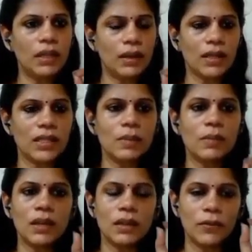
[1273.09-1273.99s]

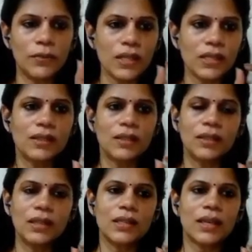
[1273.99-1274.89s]
customer in the first
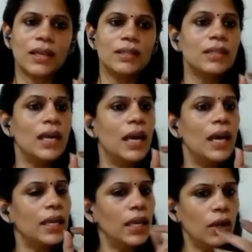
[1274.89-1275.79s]
30 seconds,
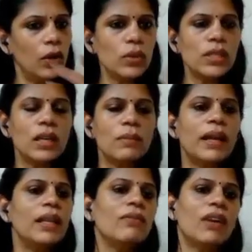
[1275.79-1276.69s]
he'll lose the
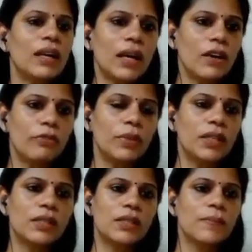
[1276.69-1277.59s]
remaining 1.5
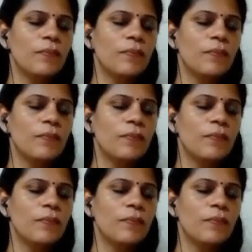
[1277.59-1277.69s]
minutes.